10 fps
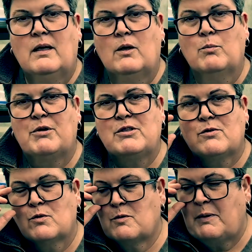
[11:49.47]
Oh,
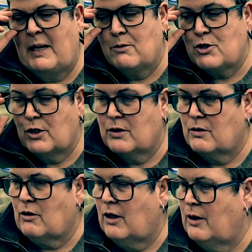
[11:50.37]
Brussels sprouts you
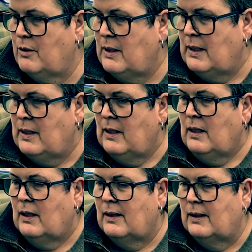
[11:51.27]
could grow.
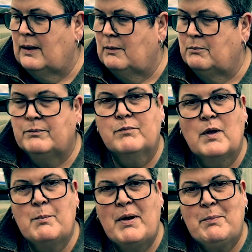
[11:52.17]

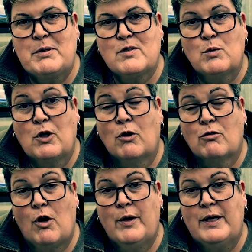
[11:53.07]
Peppers we
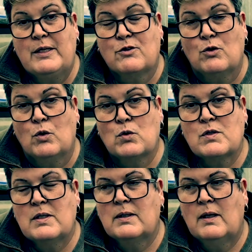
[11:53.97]
got growing
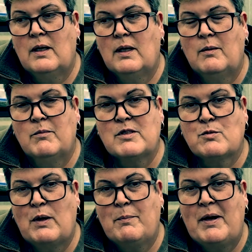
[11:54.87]
indoors.
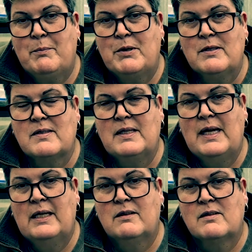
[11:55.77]
Sweet peppers, and
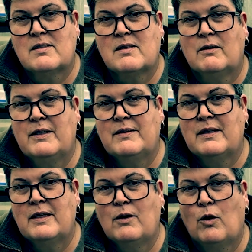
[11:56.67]
Helen started
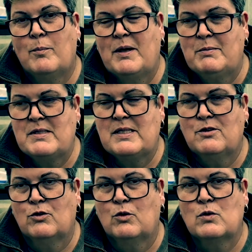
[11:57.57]
the hot peppers
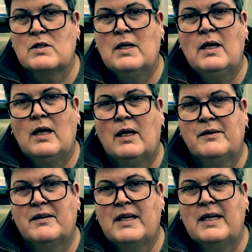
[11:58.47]
indoors
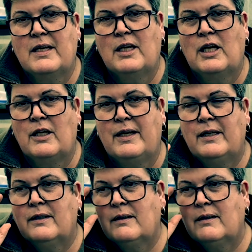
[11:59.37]
under heat and light.